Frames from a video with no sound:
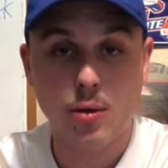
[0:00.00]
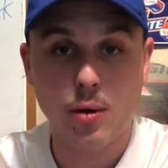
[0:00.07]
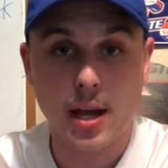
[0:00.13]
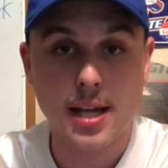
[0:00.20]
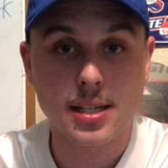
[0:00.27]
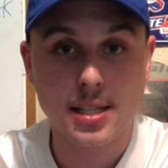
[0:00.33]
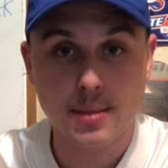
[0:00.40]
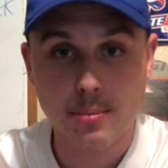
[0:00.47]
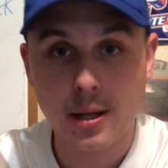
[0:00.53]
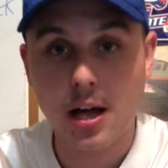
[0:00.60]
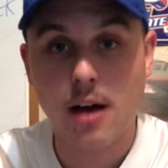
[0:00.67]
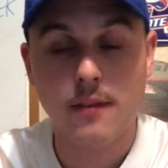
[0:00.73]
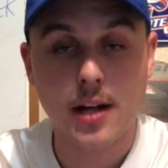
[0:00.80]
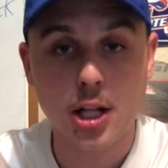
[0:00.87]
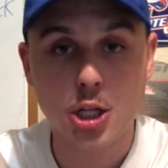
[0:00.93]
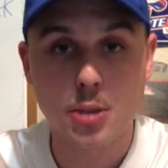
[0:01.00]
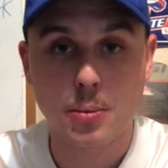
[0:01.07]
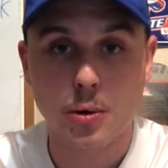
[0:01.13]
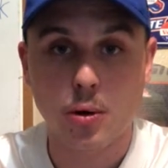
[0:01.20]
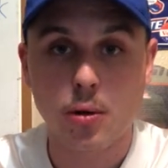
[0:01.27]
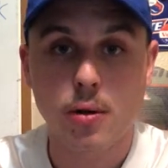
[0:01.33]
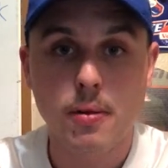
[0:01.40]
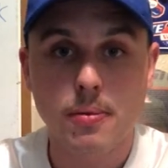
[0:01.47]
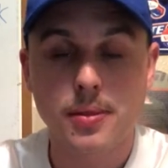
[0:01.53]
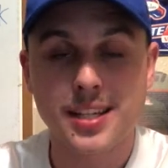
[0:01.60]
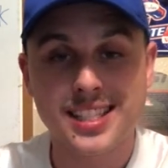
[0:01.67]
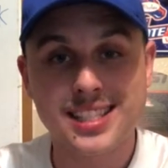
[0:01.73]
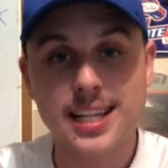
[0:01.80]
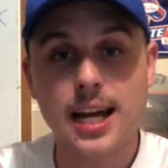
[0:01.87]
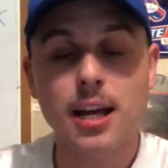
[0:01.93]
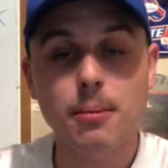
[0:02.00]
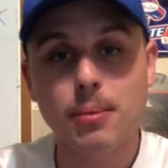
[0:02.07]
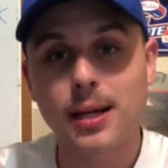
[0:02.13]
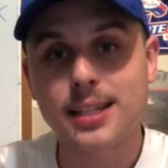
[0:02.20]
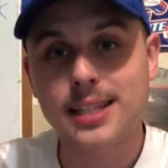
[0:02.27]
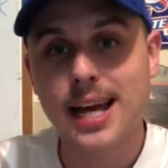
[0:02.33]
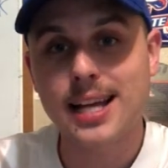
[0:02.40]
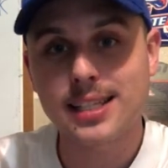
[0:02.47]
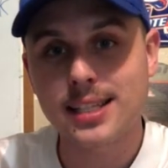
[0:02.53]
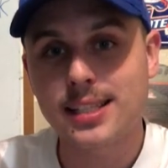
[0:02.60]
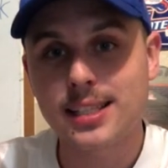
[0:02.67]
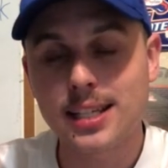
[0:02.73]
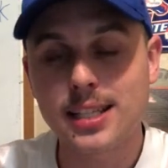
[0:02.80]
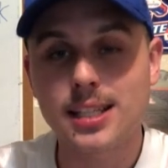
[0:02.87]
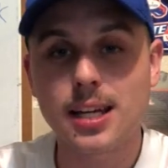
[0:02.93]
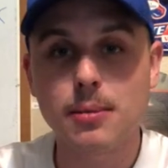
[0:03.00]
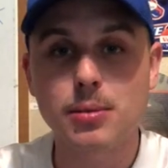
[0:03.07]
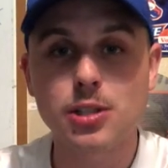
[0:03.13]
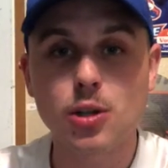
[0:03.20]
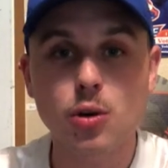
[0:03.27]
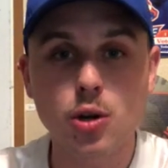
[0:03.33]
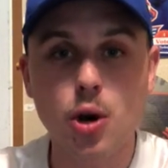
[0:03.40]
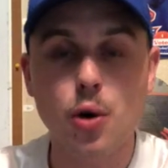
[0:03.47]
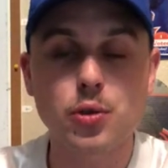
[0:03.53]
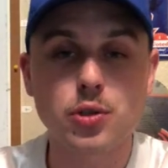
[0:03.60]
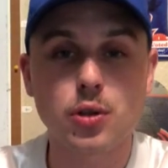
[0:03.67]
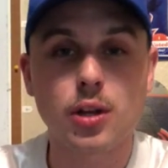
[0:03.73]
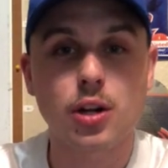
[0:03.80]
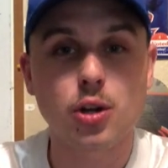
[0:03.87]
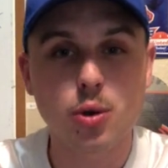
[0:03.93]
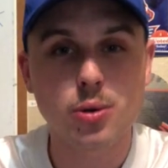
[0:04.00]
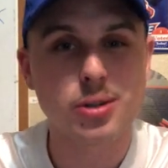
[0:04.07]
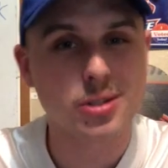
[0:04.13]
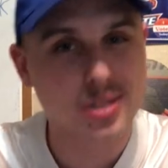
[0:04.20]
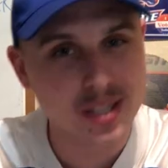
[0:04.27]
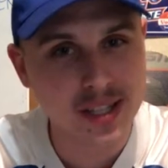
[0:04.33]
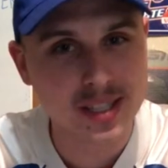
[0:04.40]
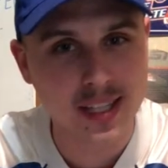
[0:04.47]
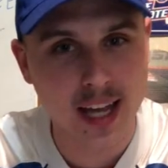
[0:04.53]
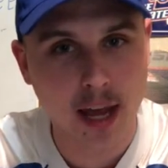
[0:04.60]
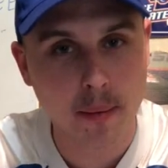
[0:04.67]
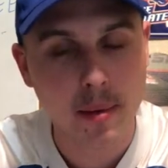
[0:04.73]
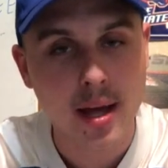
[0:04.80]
is playoff eligible, the second place SEC team still goes to their New Year's 6 game.